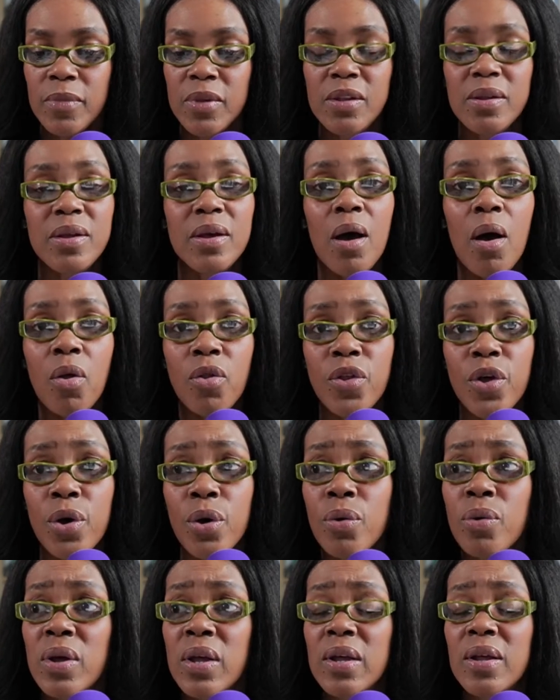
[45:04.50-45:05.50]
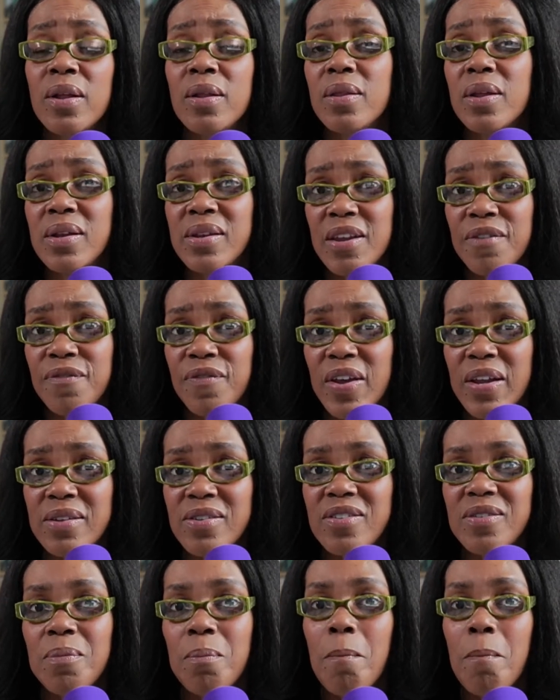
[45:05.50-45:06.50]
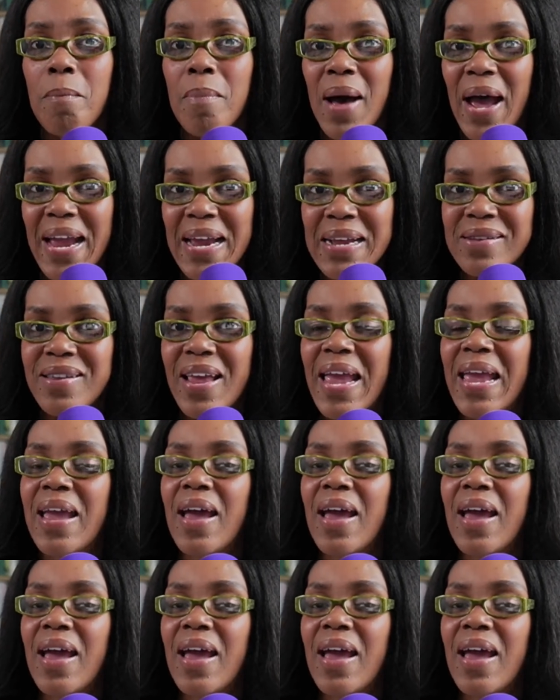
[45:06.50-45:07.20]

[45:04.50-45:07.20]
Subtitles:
although the defense might take